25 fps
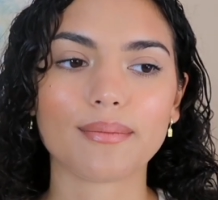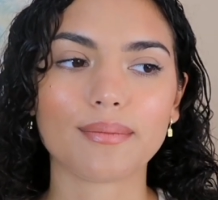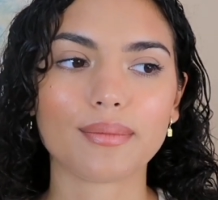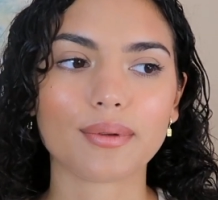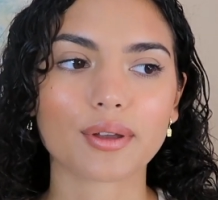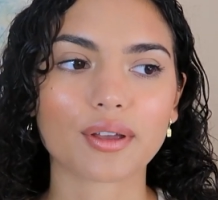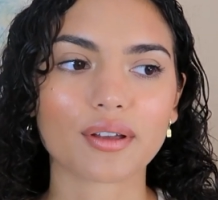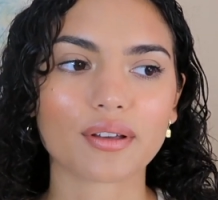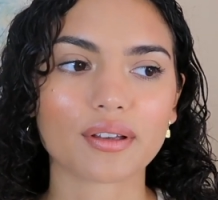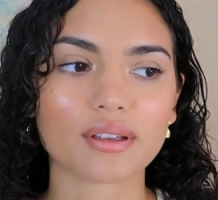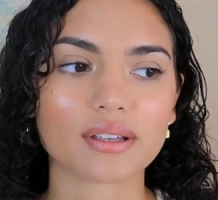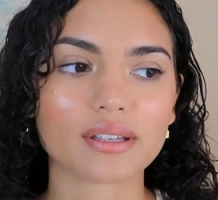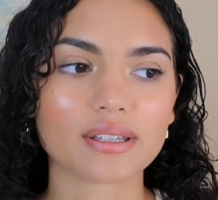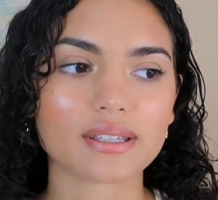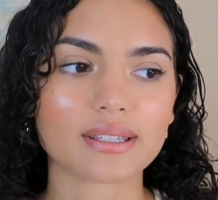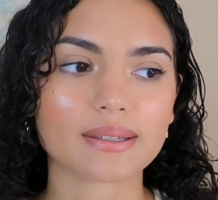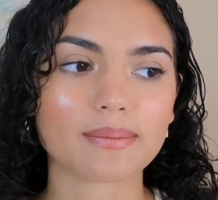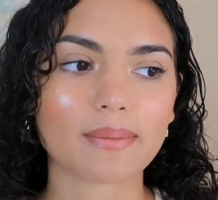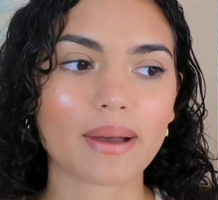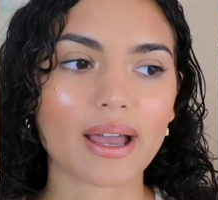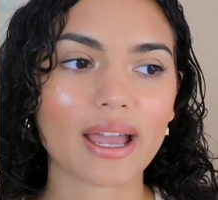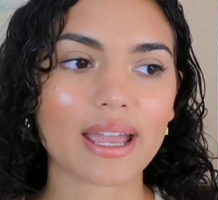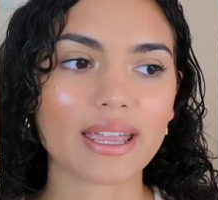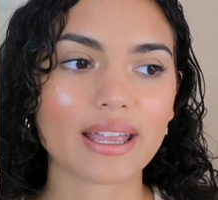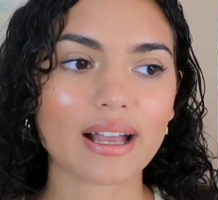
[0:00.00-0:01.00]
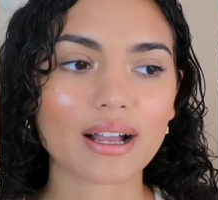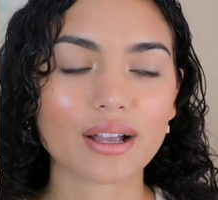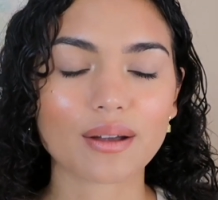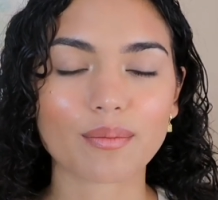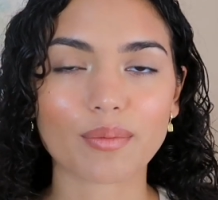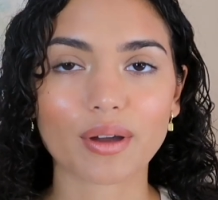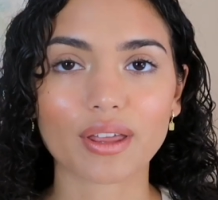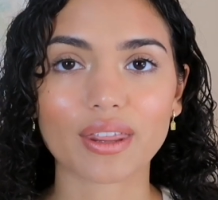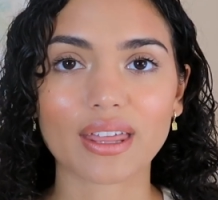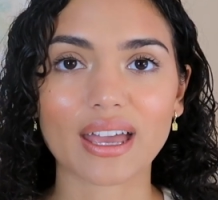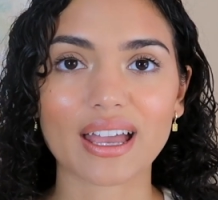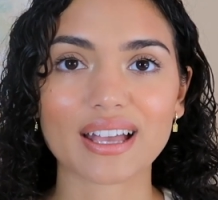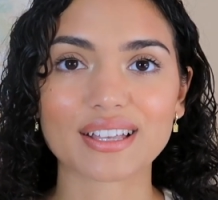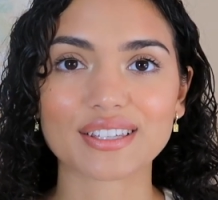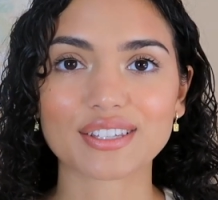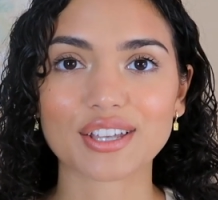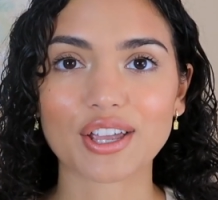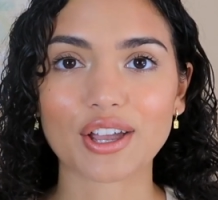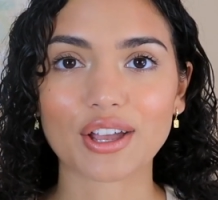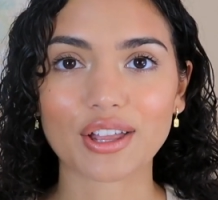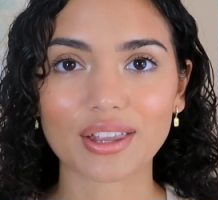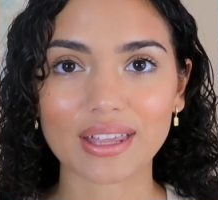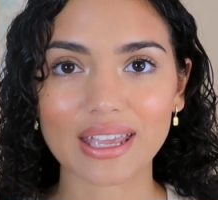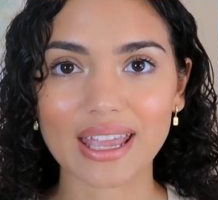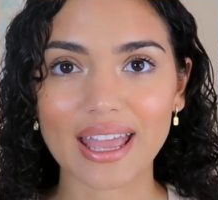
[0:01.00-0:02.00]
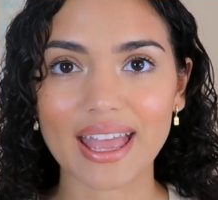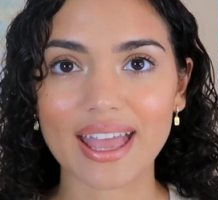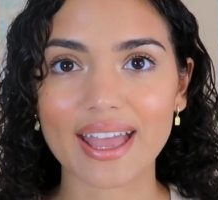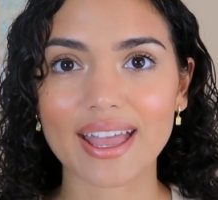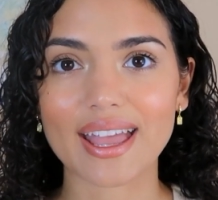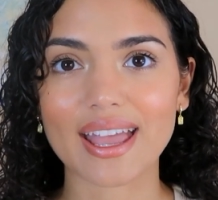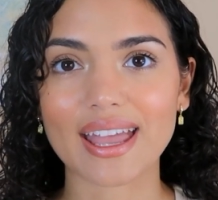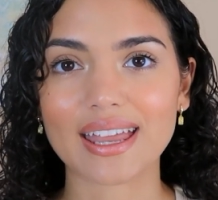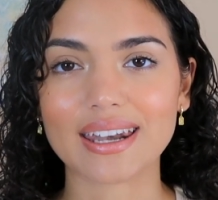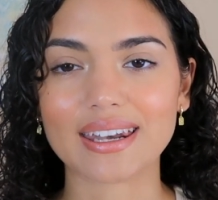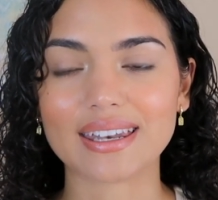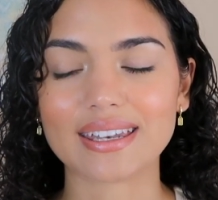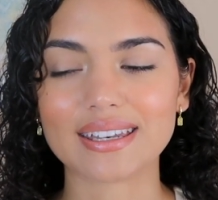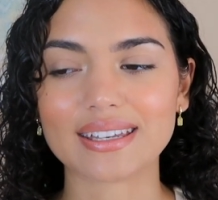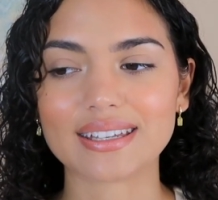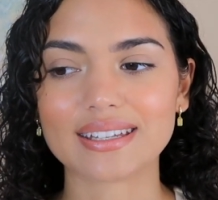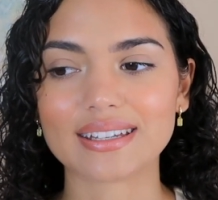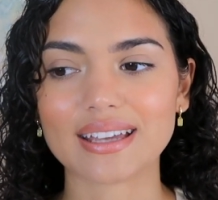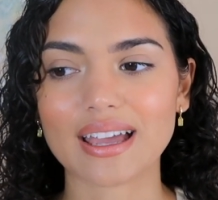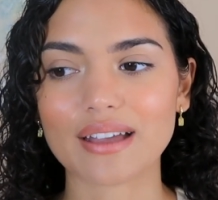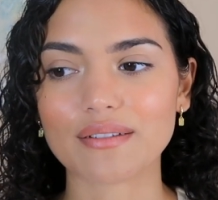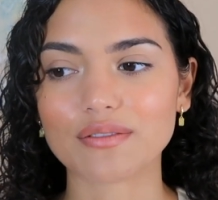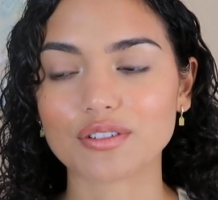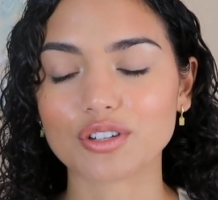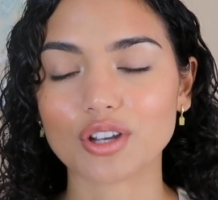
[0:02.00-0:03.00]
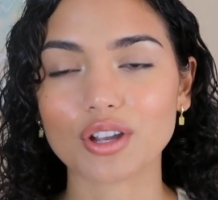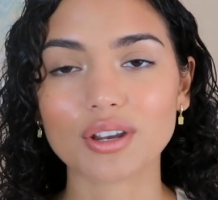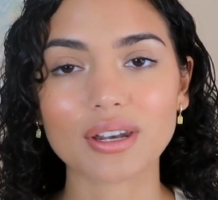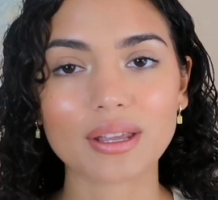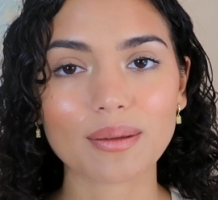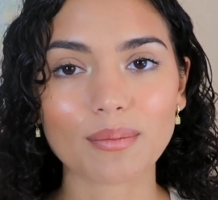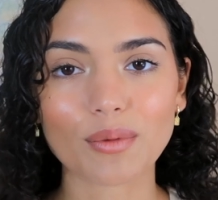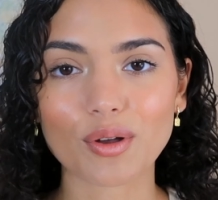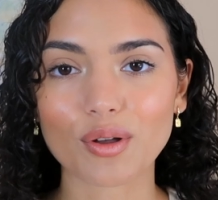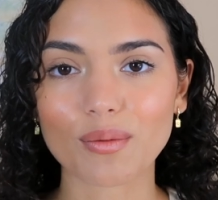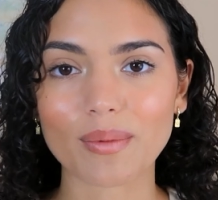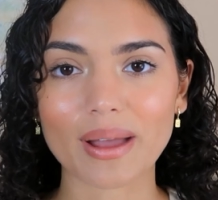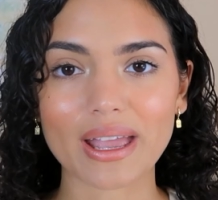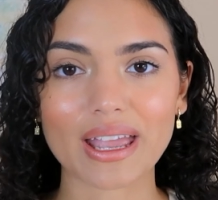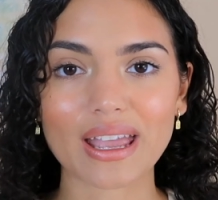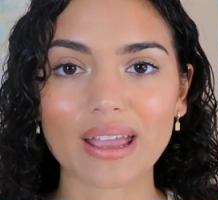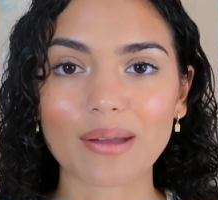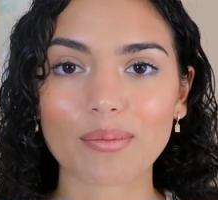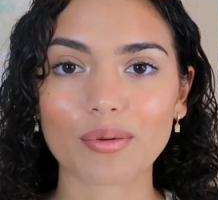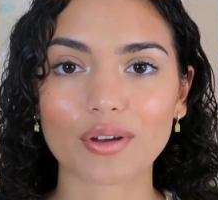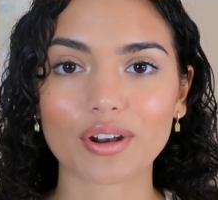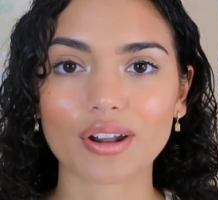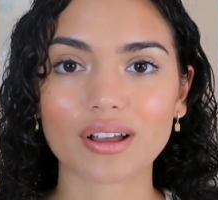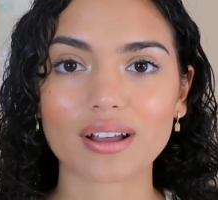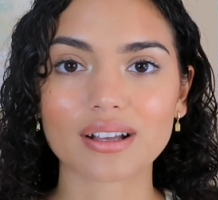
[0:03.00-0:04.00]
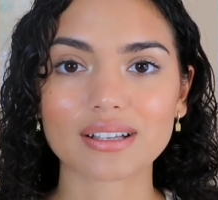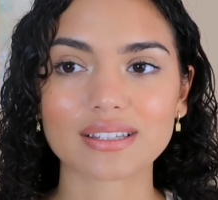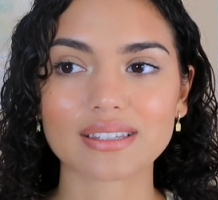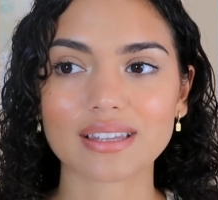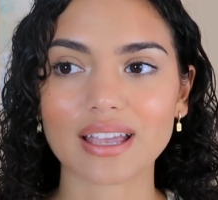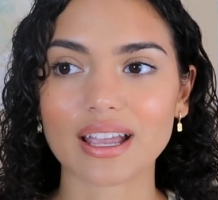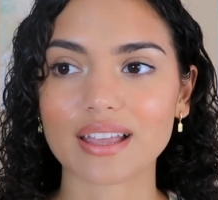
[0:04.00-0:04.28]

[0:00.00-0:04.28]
because my younger brother has curly hair and I've shown him all my hair products.